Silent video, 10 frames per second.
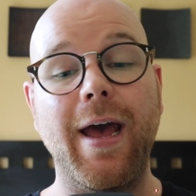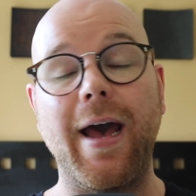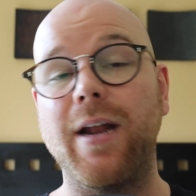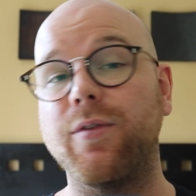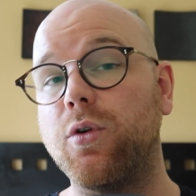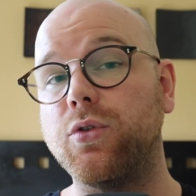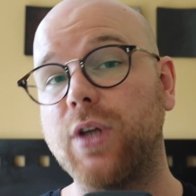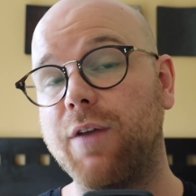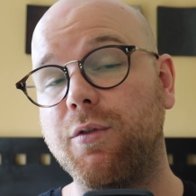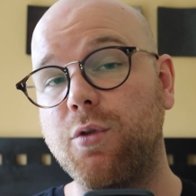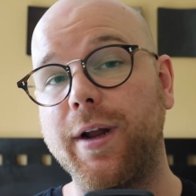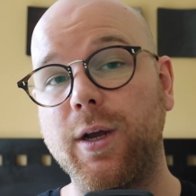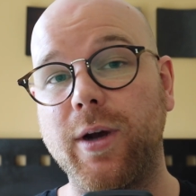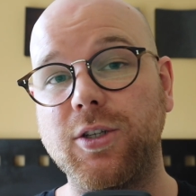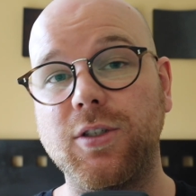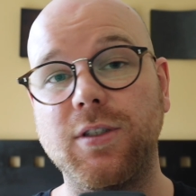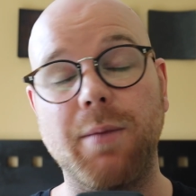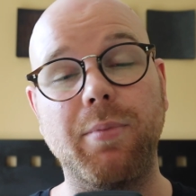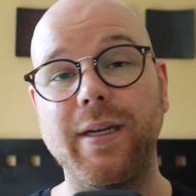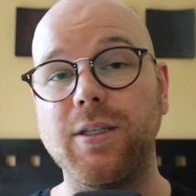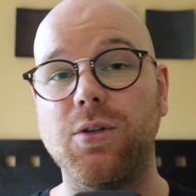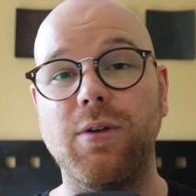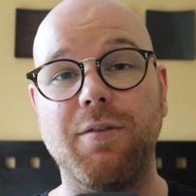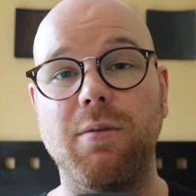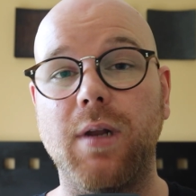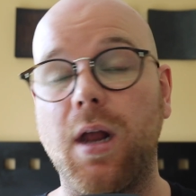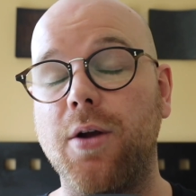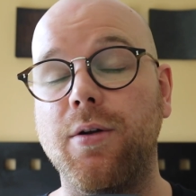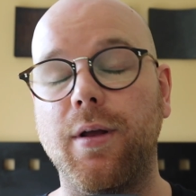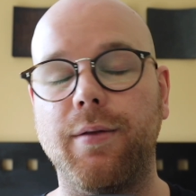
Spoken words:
And of course, if you've got any questions, then please do leave them below